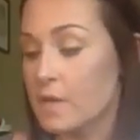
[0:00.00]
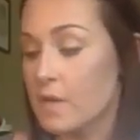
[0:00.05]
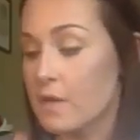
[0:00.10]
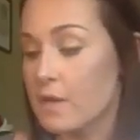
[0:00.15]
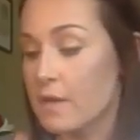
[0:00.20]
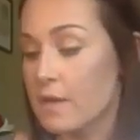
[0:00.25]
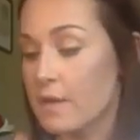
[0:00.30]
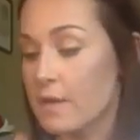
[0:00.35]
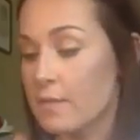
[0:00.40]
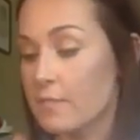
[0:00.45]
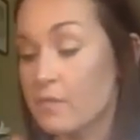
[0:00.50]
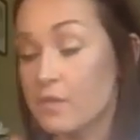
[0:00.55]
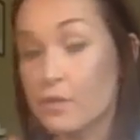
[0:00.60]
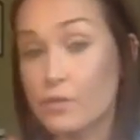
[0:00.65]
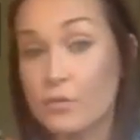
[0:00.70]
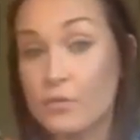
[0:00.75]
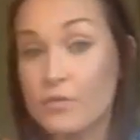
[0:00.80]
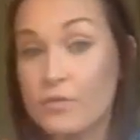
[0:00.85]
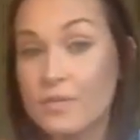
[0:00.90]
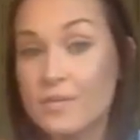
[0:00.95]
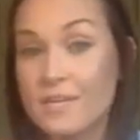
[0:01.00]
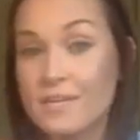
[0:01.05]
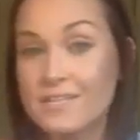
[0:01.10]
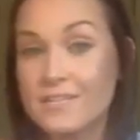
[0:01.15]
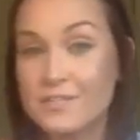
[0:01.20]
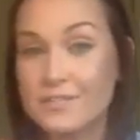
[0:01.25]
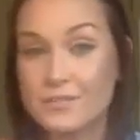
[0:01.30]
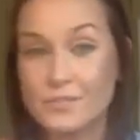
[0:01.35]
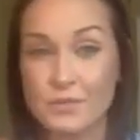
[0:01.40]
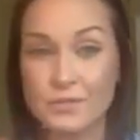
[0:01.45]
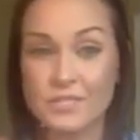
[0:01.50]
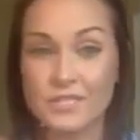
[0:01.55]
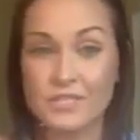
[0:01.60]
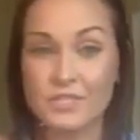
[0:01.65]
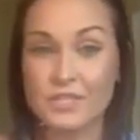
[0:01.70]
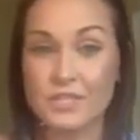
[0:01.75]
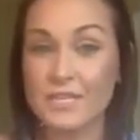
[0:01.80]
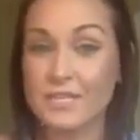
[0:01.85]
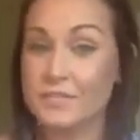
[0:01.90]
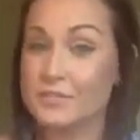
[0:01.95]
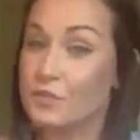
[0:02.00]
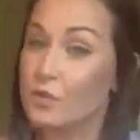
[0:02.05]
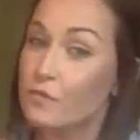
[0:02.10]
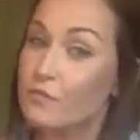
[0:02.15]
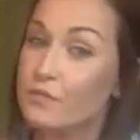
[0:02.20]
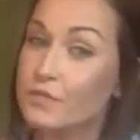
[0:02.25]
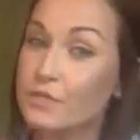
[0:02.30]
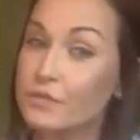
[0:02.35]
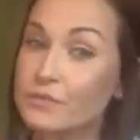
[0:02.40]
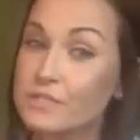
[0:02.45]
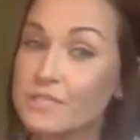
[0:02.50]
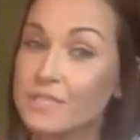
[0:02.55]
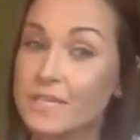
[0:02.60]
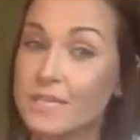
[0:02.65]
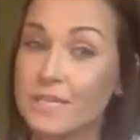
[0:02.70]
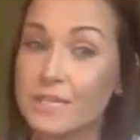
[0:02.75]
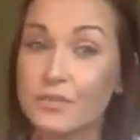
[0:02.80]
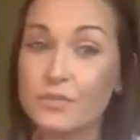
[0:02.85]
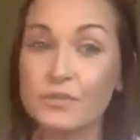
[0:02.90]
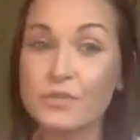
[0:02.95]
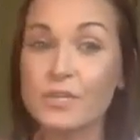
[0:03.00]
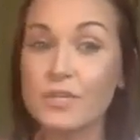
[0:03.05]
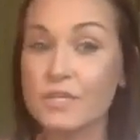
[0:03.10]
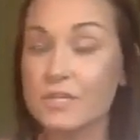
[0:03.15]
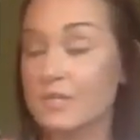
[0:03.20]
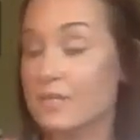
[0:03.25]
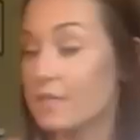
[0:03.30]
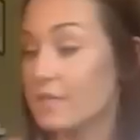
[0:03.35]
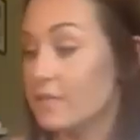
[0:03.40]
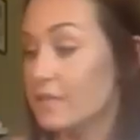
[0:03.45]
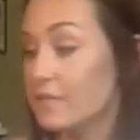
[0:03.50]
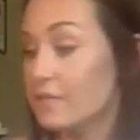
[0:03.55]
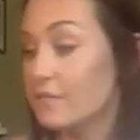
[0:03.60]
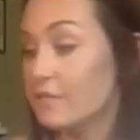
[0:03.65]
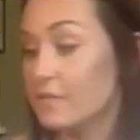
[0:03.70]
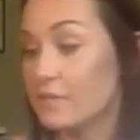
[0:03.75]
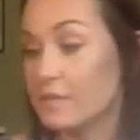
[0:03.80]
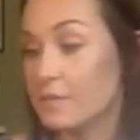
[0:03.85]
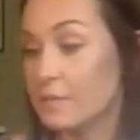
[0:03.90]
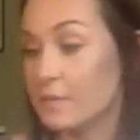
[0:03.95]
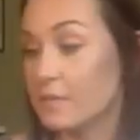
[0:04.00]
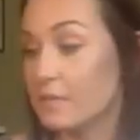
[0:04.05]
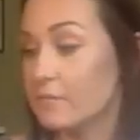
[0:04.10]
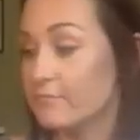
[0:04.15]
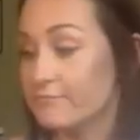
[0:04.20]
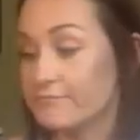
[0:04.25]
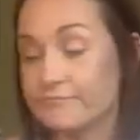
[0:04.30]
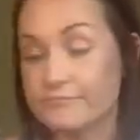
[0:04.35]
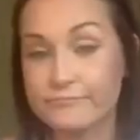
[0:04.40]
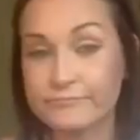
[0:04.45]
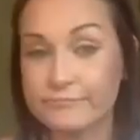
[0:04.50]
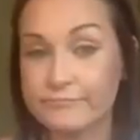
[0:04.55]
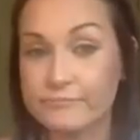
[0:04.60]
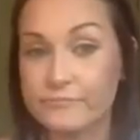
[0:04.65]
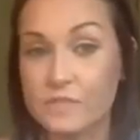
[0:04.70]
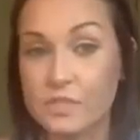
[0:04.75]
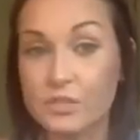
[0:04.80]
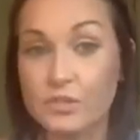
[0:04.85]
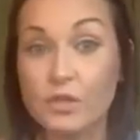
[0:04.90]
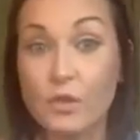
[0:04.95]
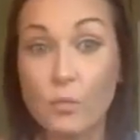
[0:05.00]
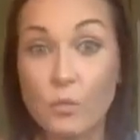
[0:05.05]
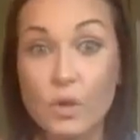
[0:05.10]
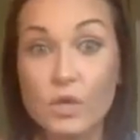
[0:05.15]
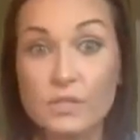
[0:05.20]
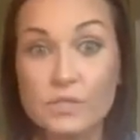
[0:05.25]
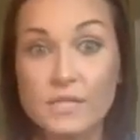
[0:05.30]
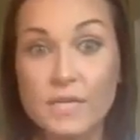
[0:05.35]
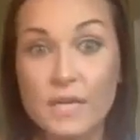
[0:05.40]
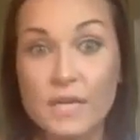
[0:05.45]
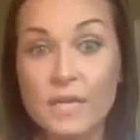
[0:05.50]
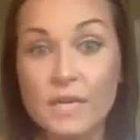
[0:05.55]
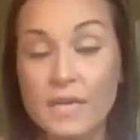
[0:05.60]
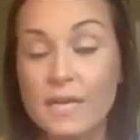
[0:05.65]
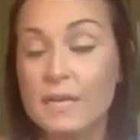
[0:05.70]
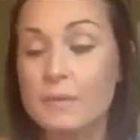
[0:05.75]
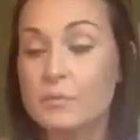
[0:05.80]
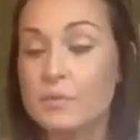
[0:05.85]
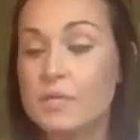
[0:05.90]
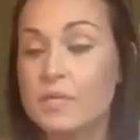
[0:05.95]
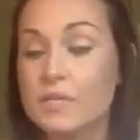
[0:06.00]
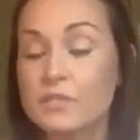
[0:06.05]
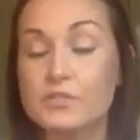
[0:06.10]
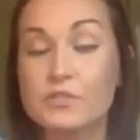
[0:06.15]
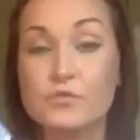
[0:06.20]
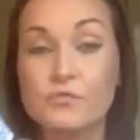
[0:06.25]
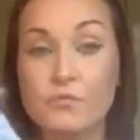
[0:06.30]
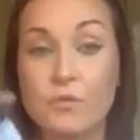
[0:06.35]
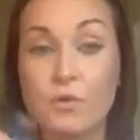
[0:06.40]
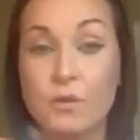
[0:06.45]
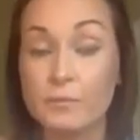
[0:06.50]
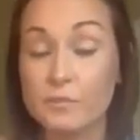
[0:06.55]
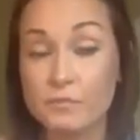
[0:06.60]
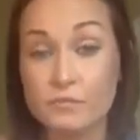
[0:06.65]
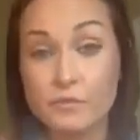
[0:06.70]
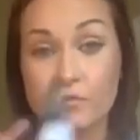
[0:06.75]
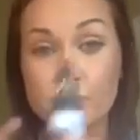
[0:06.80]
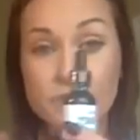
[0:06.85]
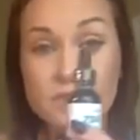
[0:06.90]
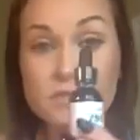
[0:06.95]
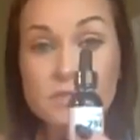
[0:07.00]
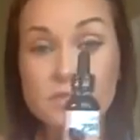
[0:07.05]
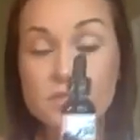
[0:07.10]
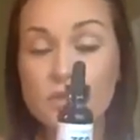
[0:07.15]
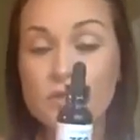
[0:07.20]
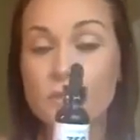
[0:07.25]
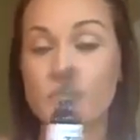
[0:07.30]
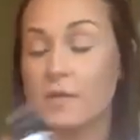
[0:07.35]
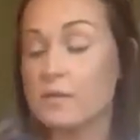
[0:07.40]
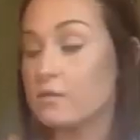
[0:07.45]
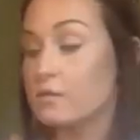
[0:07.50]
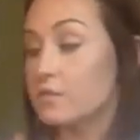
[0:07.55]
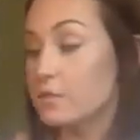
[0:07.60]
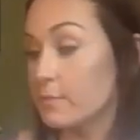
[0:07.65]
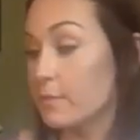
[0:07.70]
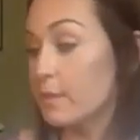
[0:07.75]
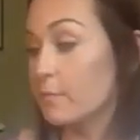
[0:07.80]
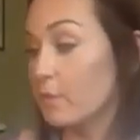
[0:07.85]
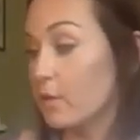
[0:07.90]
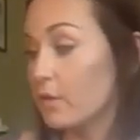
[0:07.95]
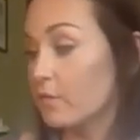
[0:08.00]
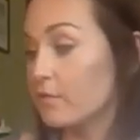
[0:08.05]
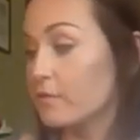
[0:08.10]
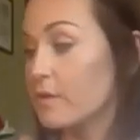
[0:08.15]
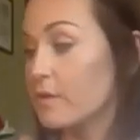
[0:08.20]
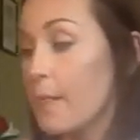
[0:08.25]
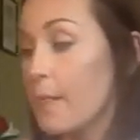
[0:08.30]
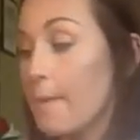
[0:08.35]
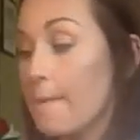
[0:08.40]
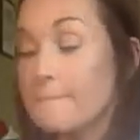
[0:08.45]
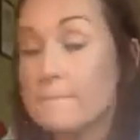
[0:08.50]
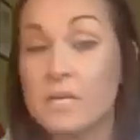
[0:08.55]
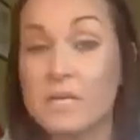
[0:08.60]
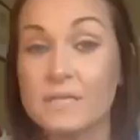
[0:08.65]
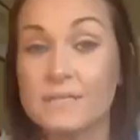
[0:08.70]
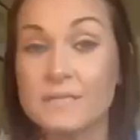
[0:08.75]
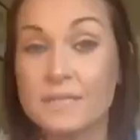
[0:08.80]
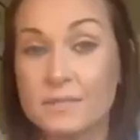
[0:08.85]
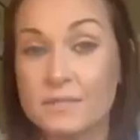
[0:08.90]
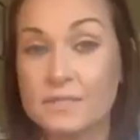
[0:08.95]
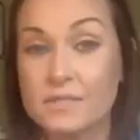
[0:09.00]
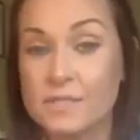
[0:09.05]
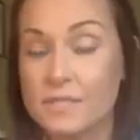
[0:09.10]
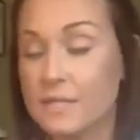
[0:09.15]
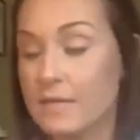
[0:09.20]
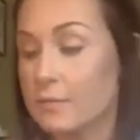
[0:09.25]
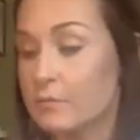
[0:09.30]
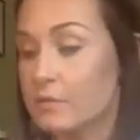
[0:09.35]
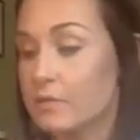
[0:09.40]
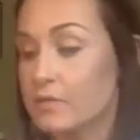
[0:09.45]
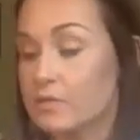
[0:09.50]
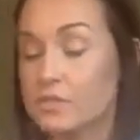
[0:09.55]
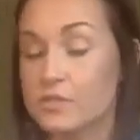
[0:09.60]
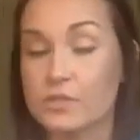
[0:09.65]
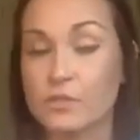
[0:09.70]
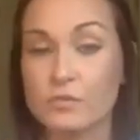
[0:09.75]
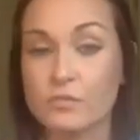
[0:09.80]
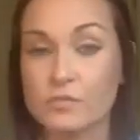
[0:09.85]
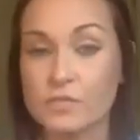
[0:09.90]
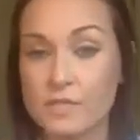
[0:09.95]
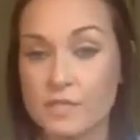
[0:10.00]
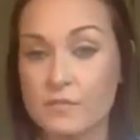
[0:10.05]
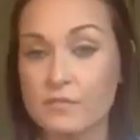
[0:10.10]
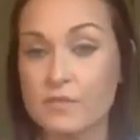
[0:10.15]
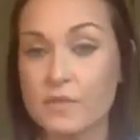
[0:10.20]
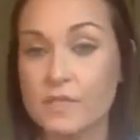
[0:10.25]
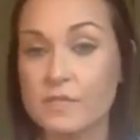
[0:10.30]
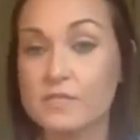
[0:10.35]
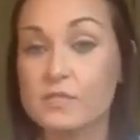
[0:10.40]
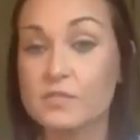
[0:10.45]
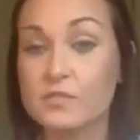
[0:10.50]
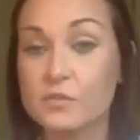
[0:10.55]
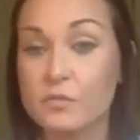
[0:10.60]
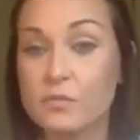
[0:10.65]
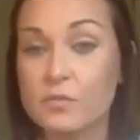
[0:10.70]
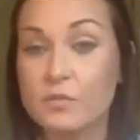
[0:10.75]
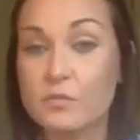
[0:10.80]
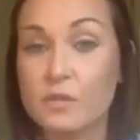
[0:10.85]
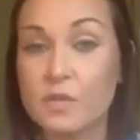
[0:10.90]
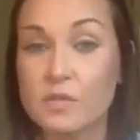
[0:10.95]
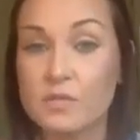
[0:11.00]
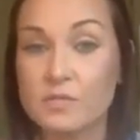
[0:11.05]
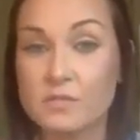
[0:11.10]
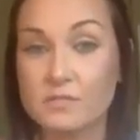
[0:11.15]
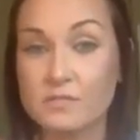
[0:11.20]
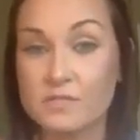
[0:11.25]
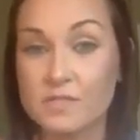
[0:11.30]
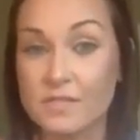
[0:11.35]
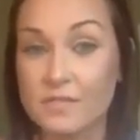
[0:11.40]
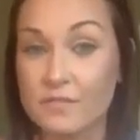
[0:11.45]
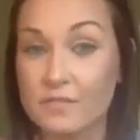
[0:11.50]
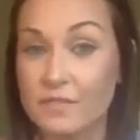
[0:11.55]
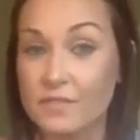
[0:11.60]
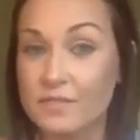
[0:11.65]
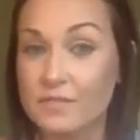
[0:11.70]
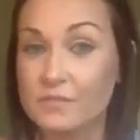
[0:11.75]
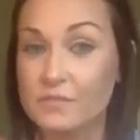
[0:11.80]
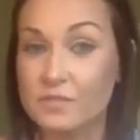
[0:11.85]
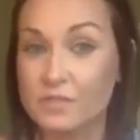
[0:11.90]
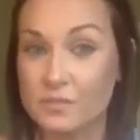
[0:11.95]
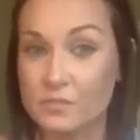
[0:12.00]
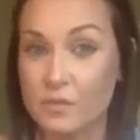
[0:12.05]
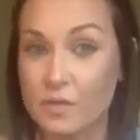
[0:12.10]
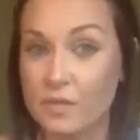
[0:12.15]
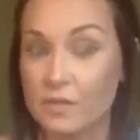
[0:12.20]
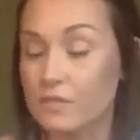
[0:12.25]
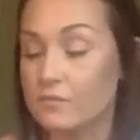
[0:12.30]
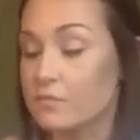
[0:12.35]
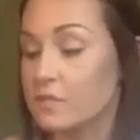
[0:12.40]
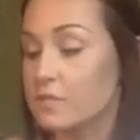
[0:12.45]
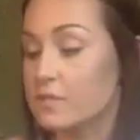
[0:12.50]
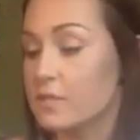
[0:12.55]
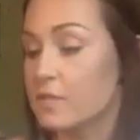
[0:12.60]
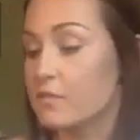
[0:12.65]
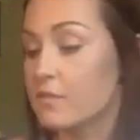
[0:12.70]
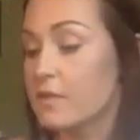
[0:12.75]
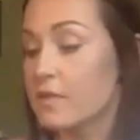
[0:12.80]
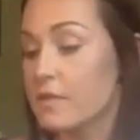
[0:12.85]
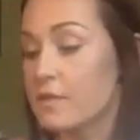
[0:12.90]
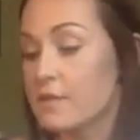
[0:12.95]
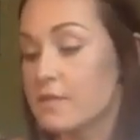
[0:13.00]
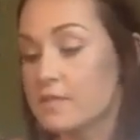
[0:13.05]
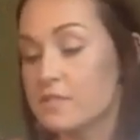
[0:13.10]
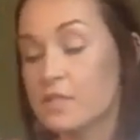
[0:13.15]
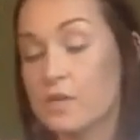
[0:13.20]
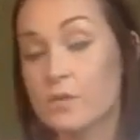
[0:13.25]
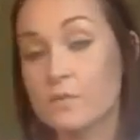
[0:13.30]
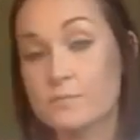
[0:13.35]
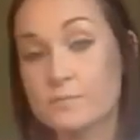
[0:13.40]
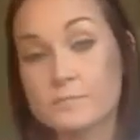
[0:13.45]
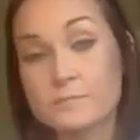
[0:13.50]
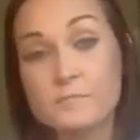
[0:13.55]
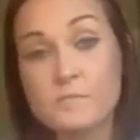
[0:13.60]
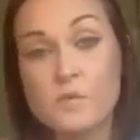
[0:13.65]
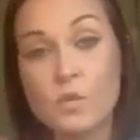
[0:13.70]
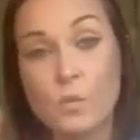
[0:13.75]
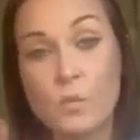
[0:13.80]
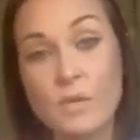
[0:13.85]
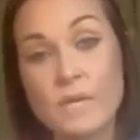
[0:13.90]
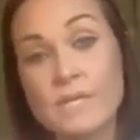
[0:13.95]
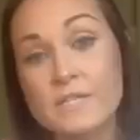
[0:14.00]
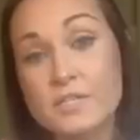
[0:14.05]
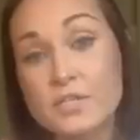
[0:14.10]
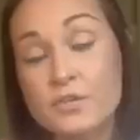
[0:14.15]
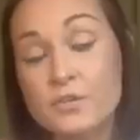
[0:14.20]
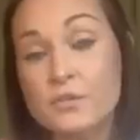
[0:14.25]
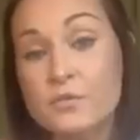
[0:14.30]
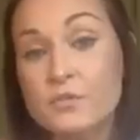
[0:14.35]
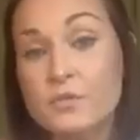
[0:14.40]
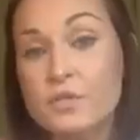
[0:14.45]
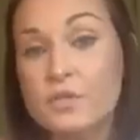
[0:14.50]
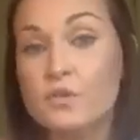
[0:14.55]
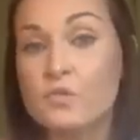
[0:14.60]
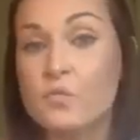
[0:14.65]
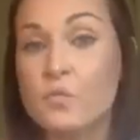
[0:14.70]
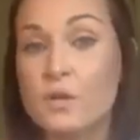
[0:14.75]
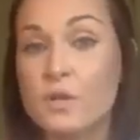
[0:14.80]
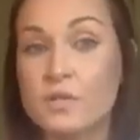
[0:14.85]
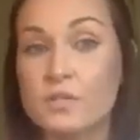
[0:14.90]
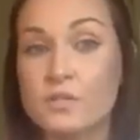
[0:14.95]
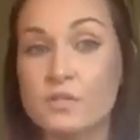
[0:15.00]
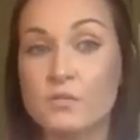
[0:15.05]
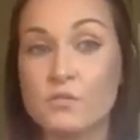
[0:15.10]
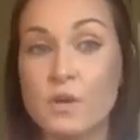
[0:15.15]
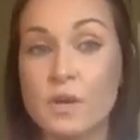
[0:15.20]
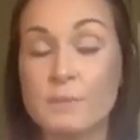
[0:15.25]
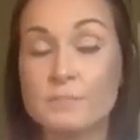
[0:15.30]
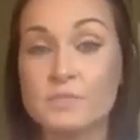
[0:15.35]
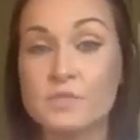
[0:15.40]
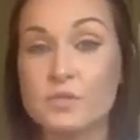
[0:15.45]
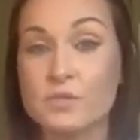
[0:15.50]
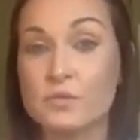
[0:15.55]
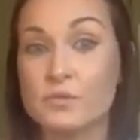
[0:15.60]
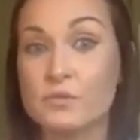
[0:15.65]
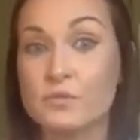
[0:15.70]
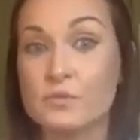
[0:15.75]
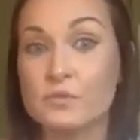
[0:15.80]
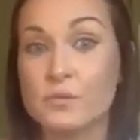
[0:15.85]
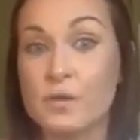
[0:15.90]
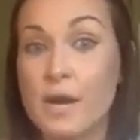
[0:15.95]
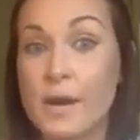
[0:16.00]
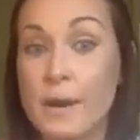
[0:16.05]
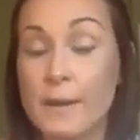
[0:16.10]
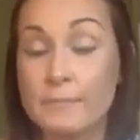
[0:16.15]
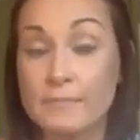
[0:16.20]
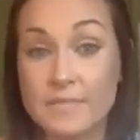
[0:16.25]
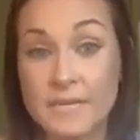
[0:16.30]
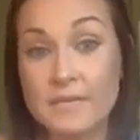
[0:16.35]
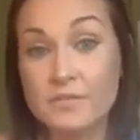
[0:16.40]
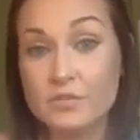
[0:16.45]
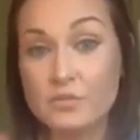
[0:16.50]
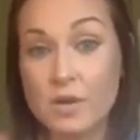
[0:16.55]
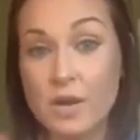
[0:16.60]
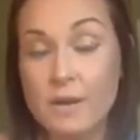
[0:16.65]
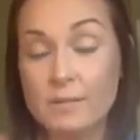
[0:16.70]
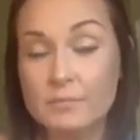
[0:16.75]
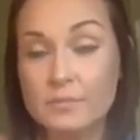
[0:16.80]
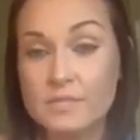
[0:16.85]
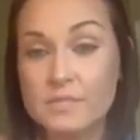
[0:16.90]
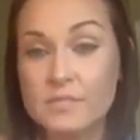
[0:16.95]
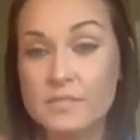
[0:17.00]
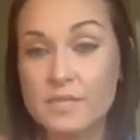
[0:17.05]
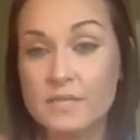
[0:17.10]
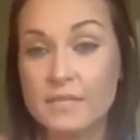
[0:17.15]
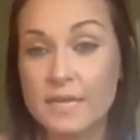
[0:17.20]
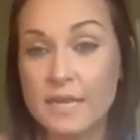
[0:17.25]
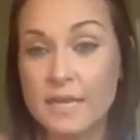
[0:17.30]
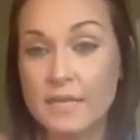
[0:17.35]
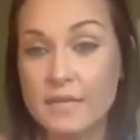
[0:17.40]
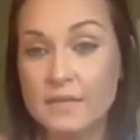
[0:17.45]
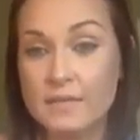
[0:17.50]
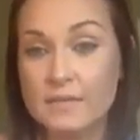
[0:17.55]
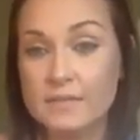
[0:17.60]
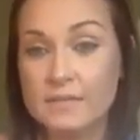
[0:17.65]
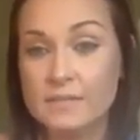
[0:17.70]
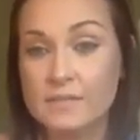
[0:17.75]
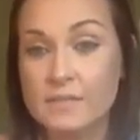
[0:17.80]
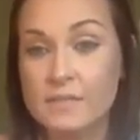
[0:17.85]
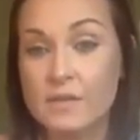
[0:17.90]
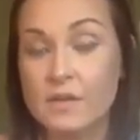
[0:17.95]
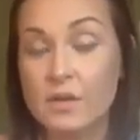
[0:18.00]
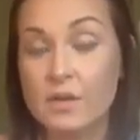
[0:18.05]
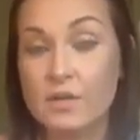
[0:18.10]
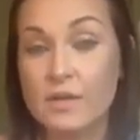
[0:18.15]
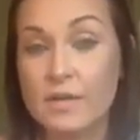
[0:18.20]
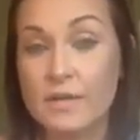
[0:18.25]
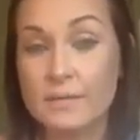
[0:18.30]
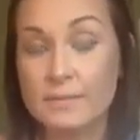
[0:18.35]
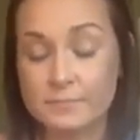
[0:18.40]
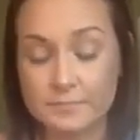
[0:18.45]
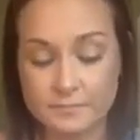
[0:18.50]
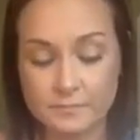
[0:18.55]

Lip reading: The cool thing is there's no such thing as overdosing. You're not going to, the worst that could happen is you throw up. If you drink this whole bottle, you may barf, but nothing's going to happen. There's no side effects. There's only positive side effects, which is why I love this stuff. So week 2, you want to do up to 10 drops a day, okay?